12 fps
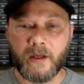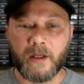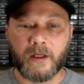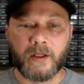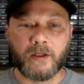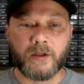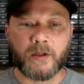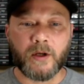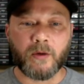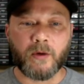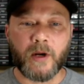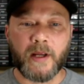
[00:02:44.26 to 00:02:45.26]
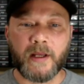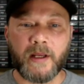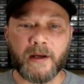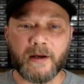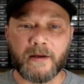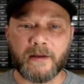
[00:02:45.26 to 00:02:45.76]
So right
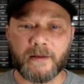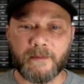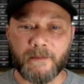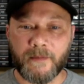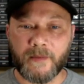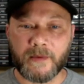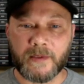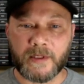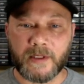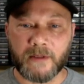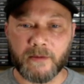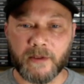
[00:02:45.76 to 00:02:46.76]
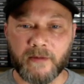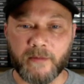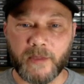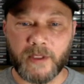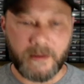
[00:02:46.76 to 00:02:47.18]
here, let's get rid of me.